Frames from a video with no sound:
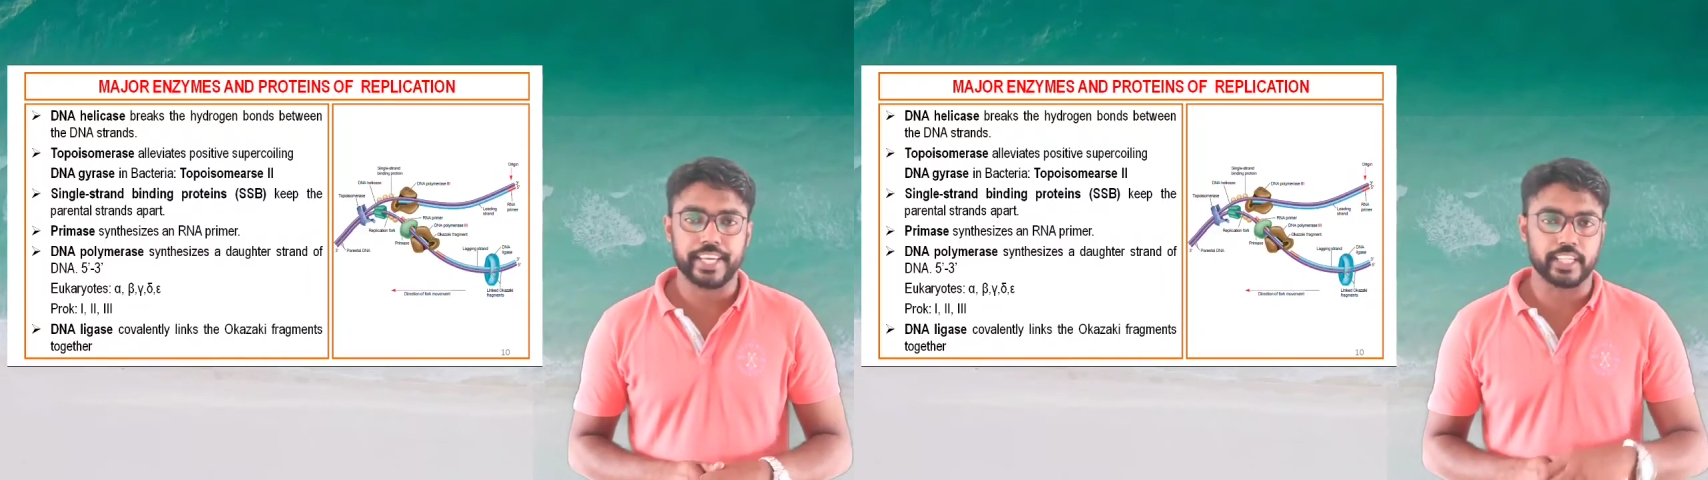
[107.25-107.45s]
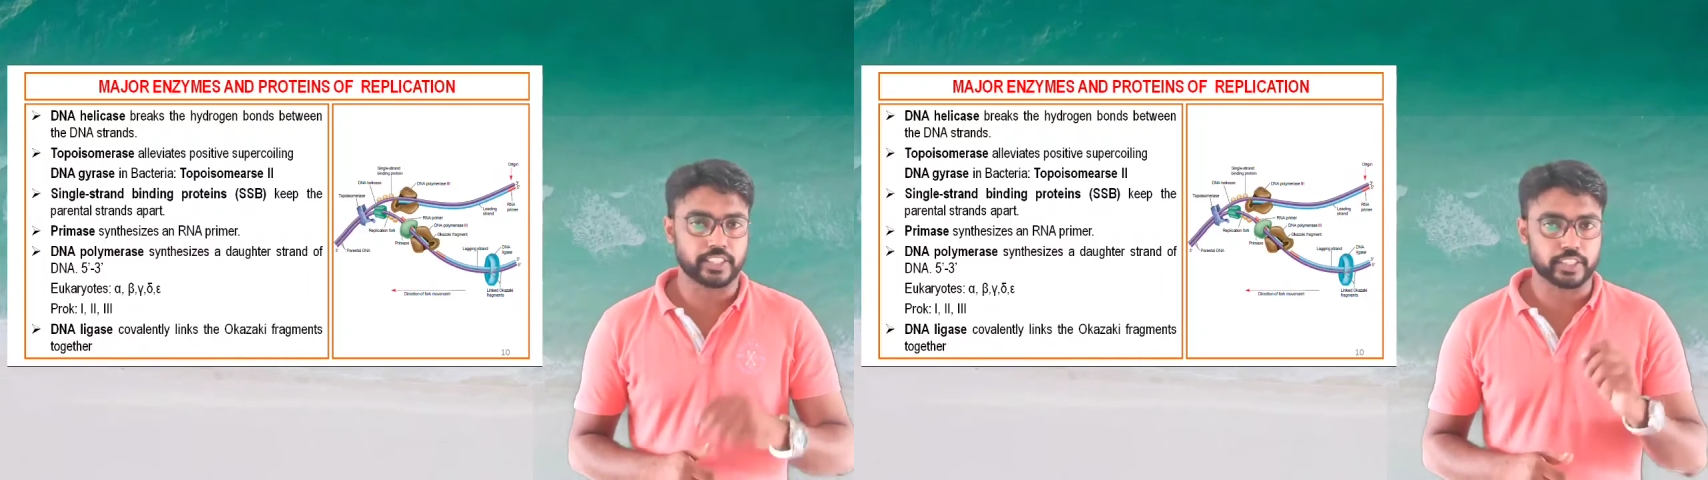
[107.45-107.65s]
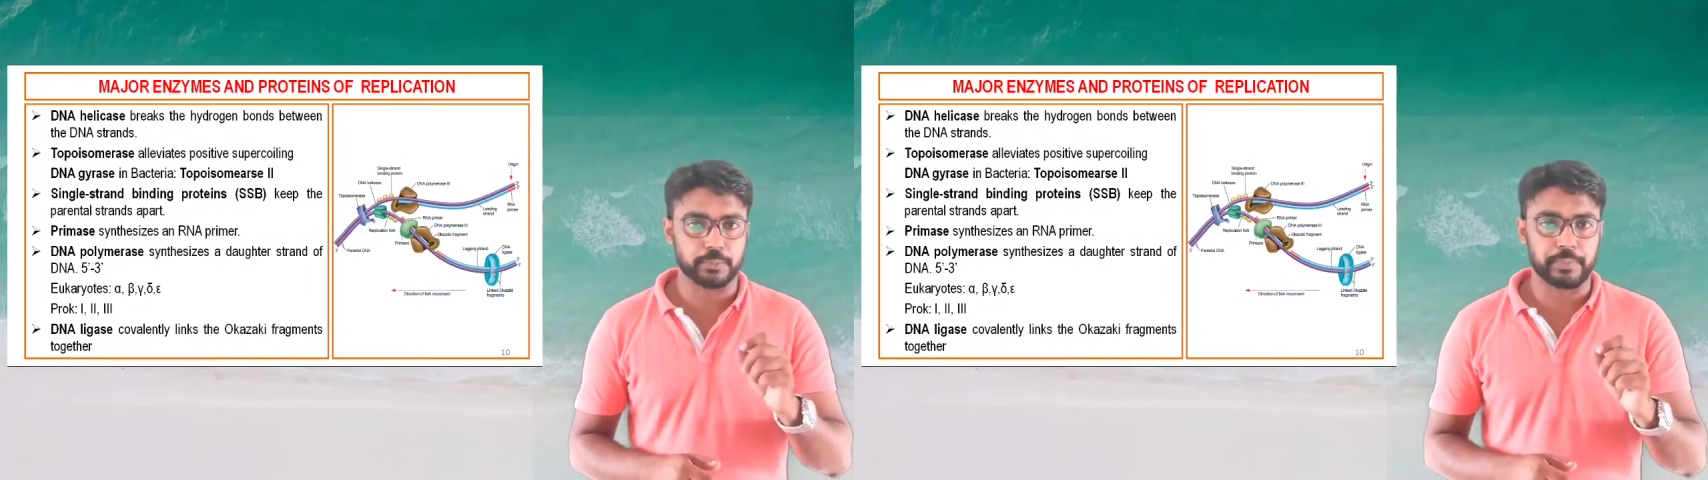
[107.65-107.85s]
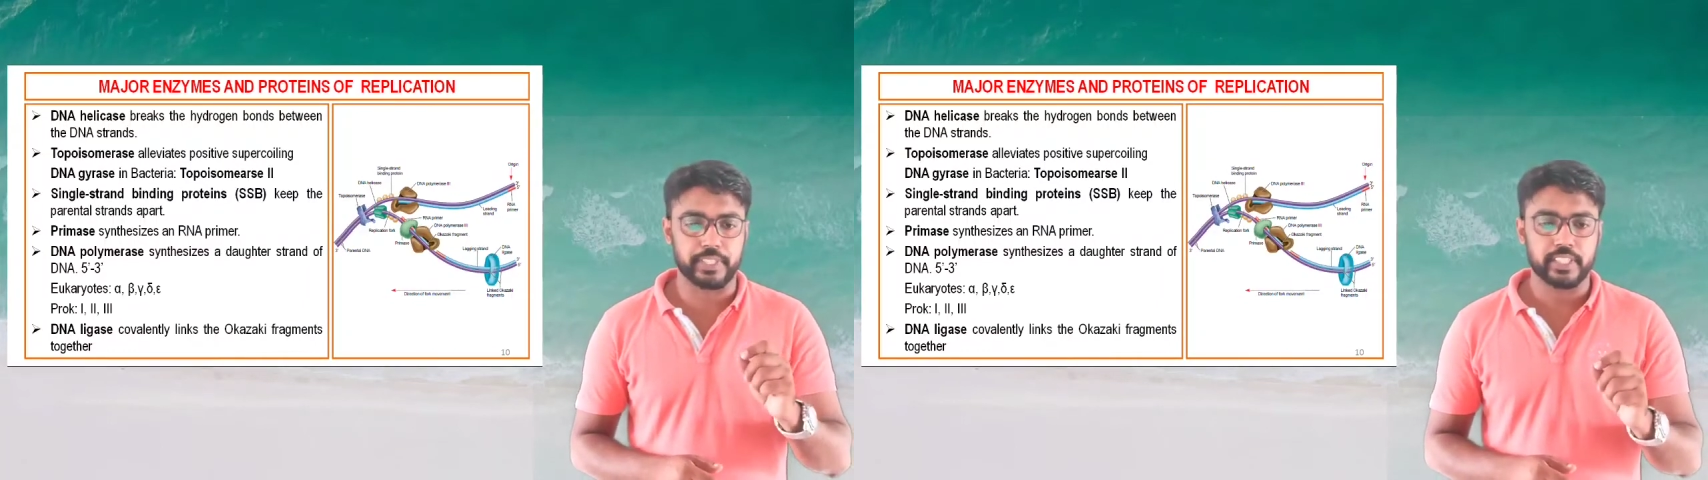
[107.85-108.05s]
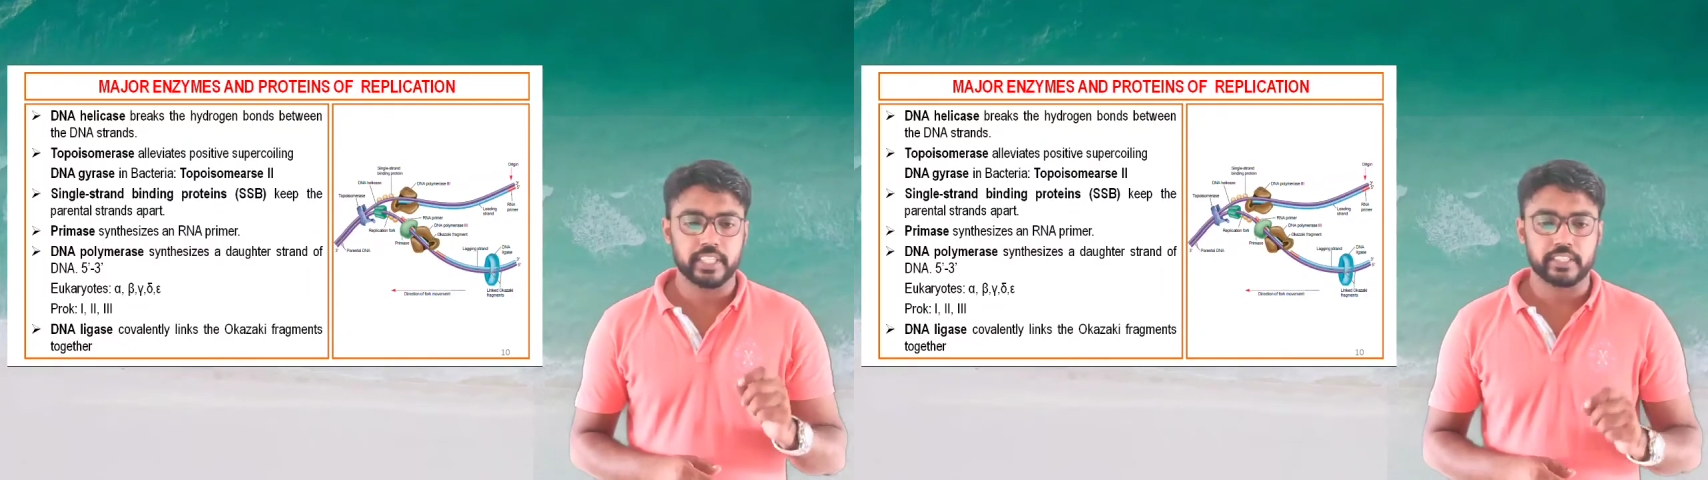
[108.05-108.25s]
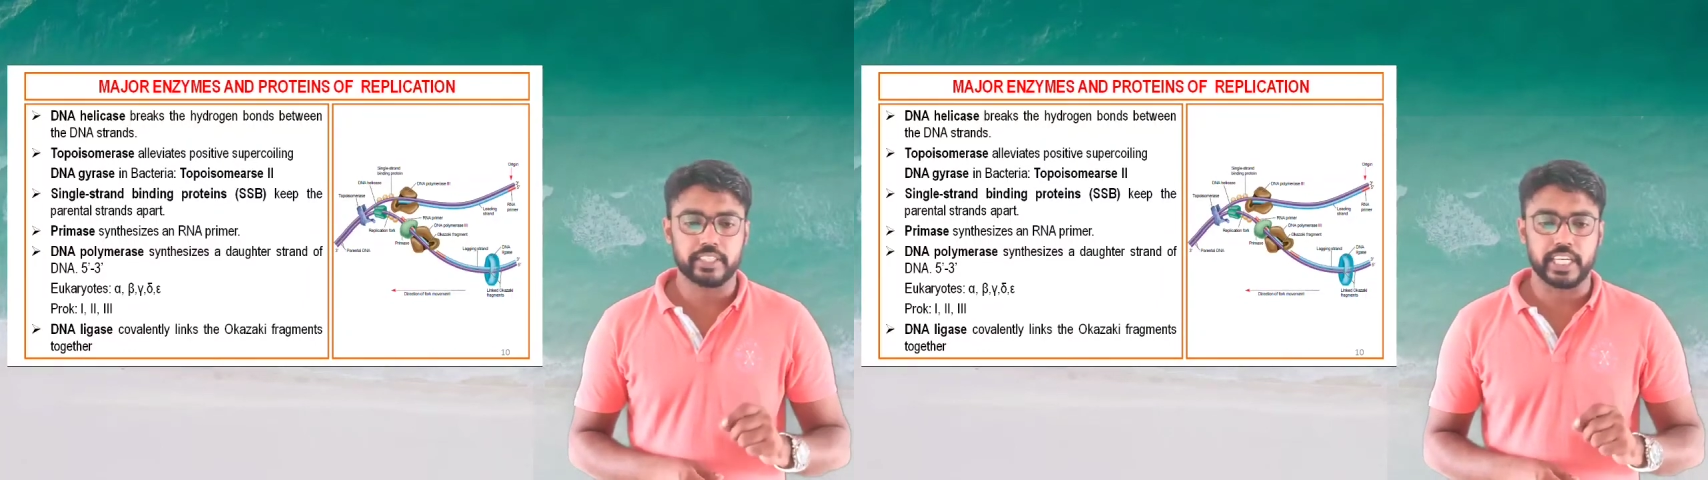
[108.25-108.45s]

SSB,